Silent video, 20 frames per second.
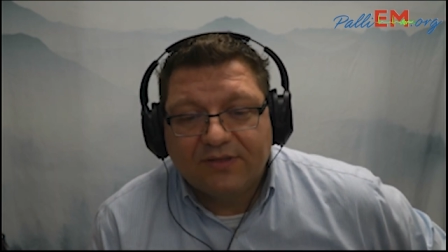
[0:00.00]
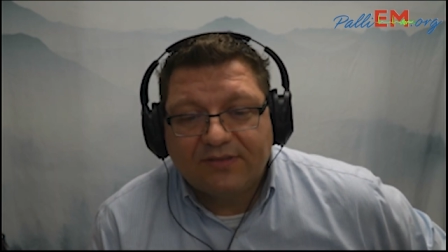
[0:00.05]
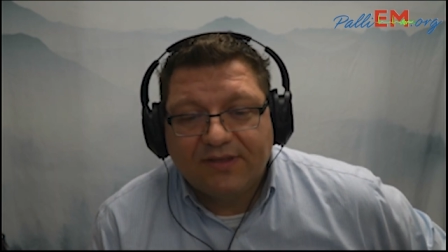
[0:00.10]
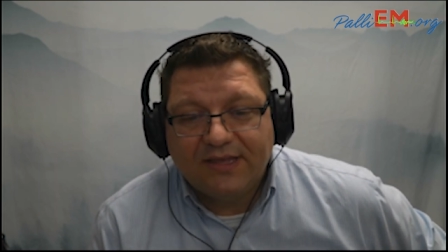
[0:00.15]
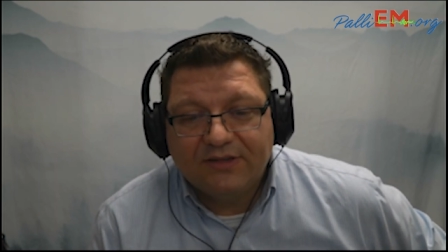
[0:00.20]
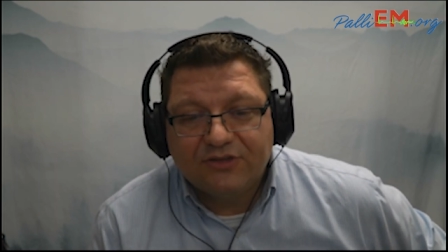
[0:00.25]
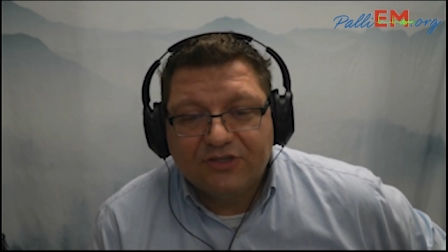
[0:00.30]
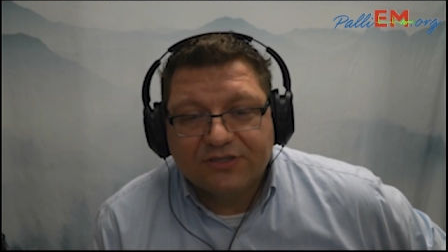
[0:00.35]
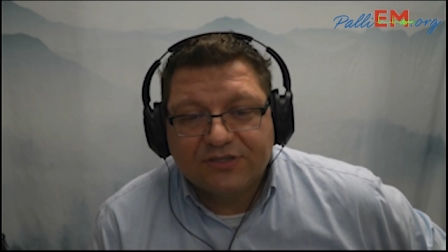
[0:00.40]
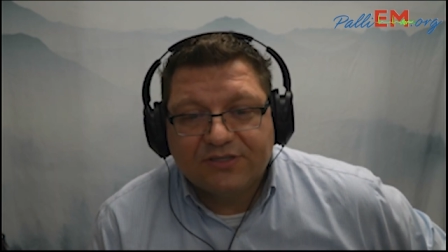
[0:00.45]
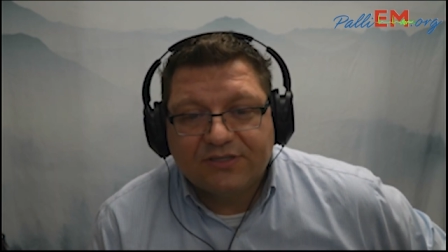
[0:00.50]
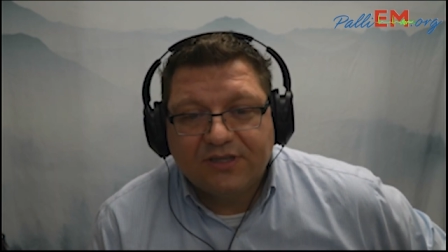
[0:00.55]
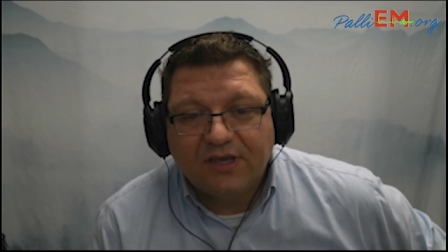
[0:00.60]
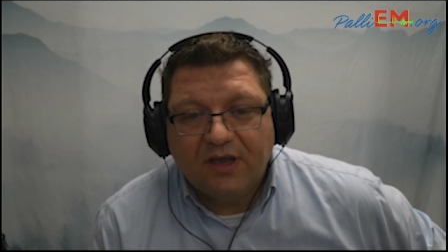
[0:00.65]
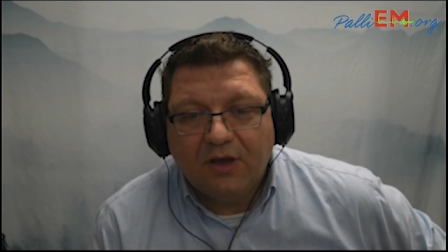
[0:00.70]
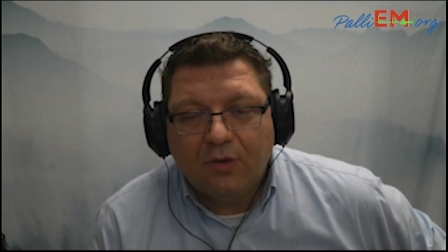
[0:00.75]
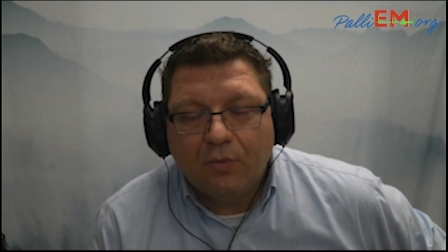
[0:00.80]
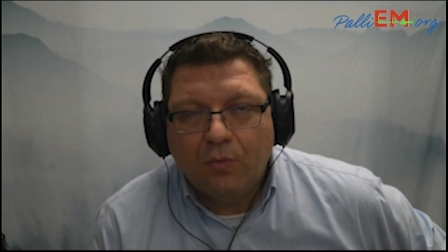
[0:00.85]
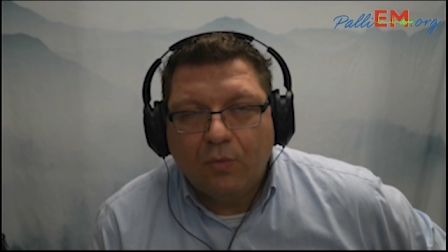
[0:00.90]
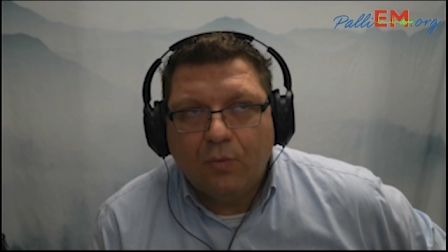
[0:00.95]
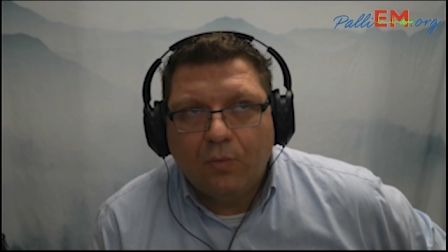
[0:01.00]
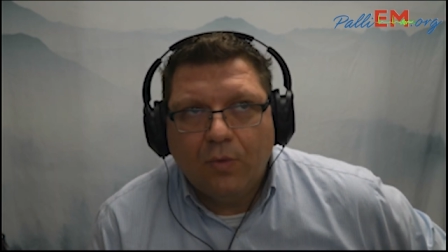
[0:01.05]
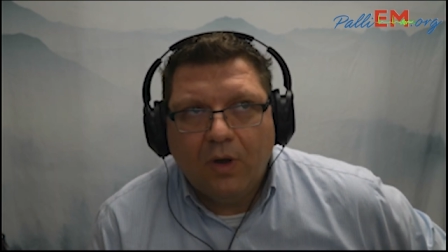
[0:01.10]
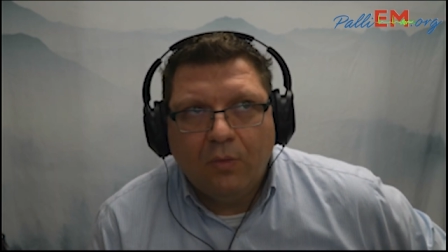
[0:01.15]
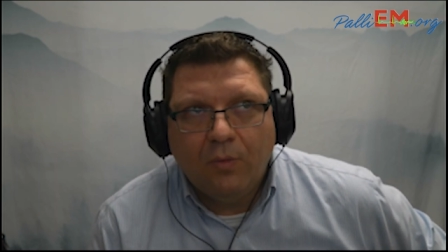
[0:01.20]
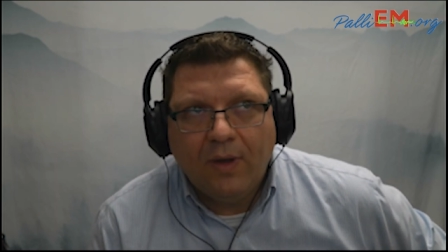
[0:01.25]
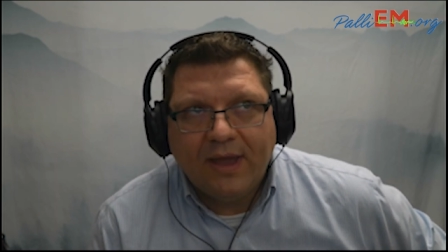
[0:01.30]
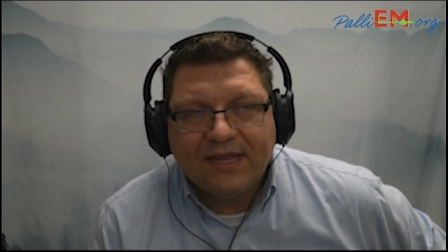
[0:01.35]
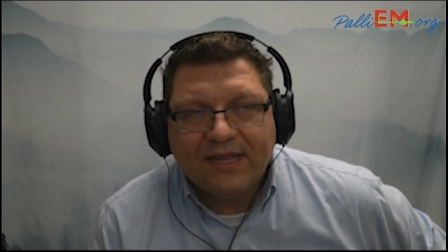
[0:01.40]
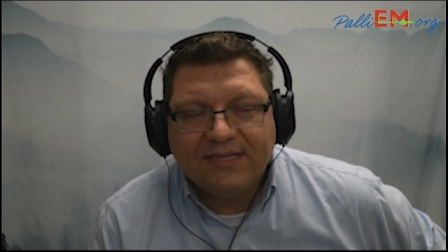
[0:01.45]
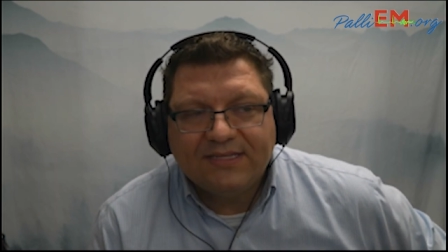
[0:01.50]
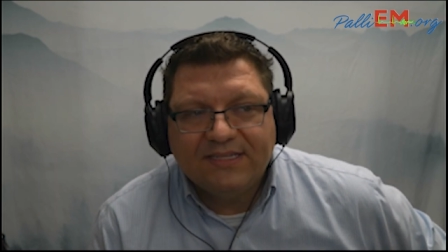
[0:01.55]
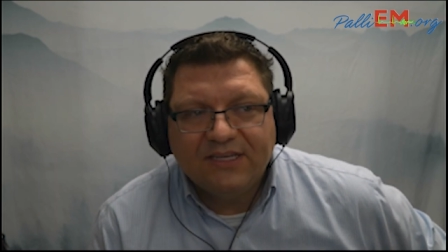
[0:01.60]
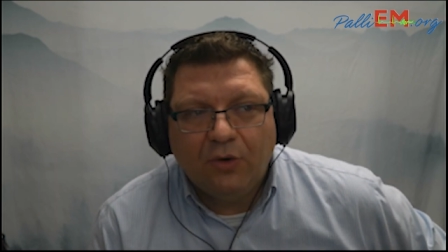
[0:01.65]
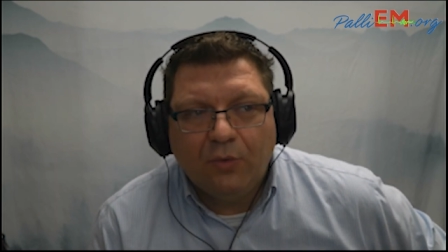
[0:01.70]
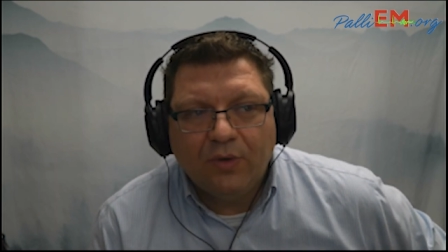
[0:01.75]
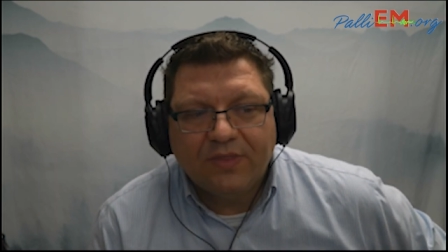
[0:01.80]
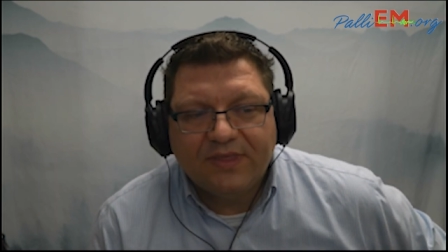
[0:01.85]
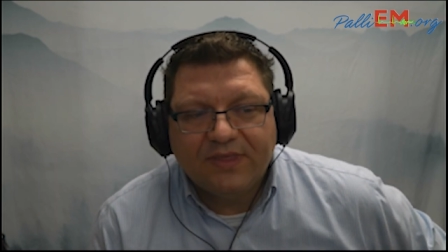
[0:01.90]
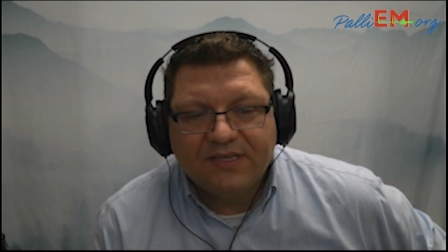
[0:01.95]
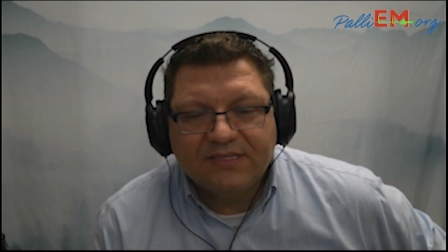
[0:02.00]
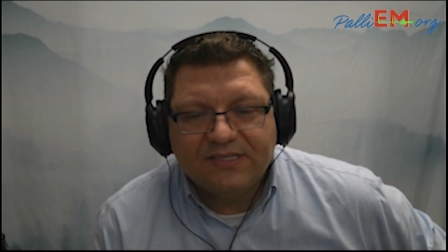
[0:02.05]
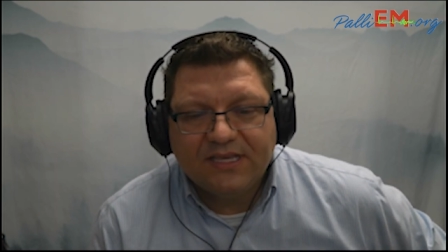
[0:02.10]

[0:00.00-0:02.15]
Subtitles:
and just a way to deal with these